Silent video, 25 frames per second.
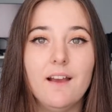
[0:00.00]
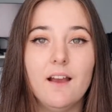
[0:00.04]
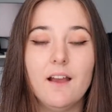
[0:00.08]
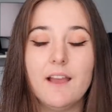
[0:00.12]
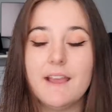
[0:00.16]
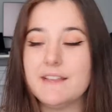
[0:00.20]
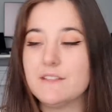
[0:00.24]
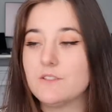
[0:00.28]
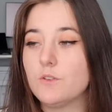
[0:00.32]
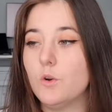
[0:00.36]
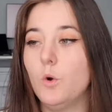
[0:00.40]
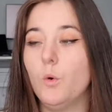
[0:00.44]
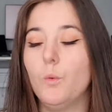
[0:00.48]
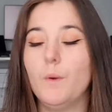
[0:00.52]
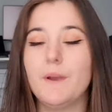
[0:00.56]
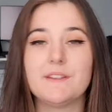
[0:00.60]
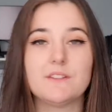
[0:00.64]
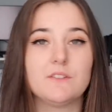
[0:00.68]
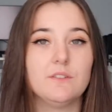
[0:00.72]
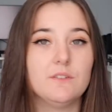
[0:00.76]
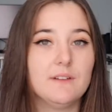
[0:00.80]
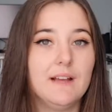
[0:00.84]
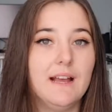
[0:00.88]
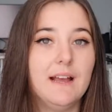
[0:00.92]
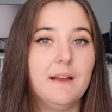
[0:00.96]
He's always
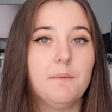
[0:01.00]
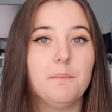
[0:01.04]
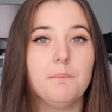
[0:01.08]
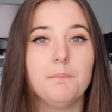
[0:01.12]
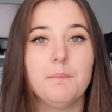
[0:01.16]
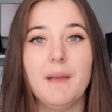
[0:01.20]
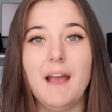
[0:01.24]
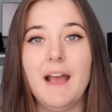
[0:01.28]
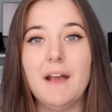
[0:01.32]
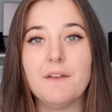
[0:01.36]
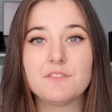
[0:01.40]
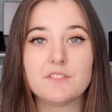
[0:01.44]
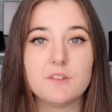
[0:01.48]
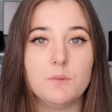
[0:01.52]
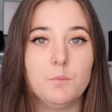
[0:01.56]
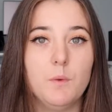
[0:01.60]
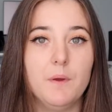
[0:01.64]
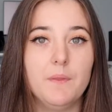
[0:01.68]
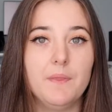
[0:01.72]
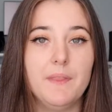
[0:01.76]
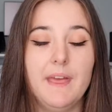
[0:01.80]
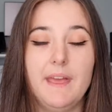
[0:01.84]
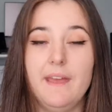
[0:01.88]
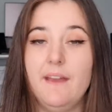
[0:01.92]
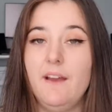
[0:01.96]
got to have
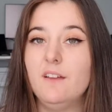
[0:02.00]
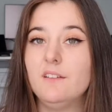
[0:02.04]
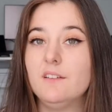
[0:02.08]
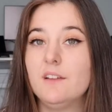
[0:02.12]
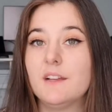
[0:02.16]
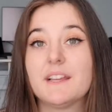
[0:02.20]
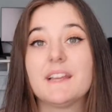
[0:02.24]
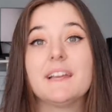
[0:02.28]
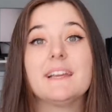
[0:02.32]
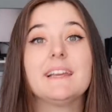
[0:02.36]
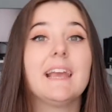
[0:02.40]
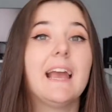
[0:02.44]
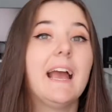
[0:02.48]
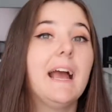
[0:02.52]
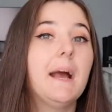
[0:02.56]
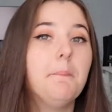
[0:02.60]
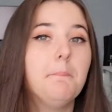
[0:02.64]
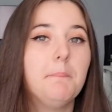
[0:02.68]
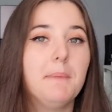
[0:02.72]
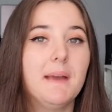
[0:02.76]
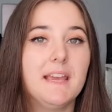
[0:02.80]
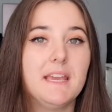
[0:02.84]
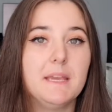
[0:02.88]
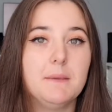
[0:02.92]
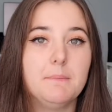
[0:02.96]
someone there, unlike a cat
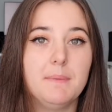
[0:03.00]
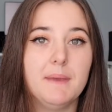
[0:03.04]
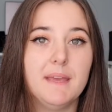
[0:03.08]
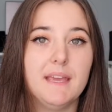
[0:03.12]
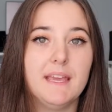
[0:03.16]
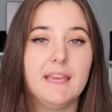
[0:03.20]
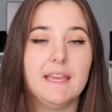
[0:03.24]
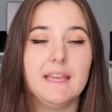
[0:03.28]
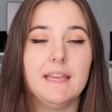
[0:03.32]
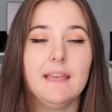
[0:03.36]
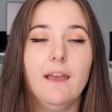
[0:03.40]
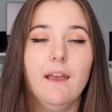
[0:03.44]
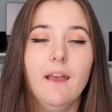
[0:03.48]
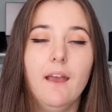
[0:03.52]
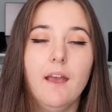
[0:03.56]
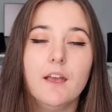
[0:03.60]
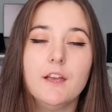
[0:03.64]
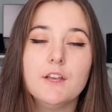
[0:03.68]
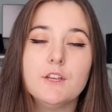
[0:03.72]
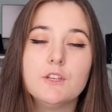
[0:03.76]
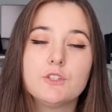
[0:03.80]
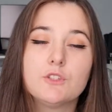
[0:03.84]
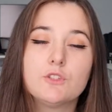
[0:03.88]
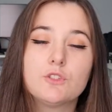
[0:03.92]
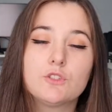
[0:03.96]
maybe.
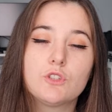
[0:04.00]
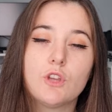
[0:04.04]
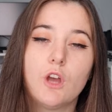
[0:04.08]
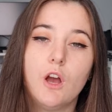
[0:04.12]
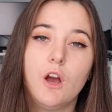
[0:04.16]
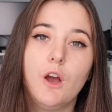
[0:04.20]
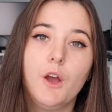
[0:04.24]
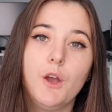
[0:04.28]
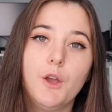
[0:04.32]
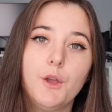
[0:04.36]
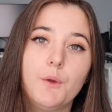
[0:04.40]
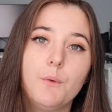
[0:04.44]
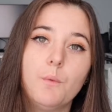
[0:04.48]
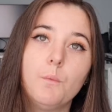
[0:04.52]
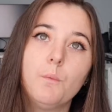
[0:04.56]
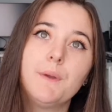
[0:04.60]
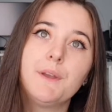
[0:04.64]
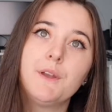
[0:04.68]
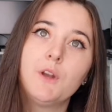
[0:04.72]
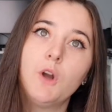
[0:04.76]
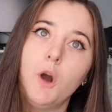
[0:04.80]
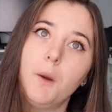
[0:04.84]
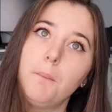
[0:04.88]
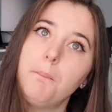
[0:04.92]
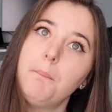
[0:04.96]
So we
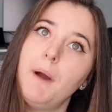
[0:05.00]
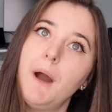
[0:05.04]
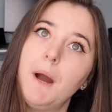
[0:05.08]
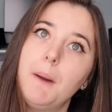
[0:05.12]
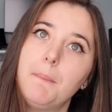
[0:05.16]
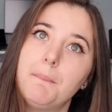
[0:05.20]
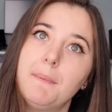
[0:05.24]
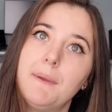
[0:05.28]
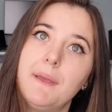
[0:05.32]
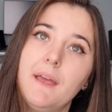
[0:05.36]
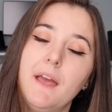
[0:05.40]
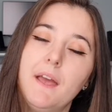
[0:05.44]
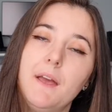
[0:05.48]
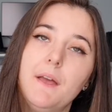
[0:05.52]
got puppy.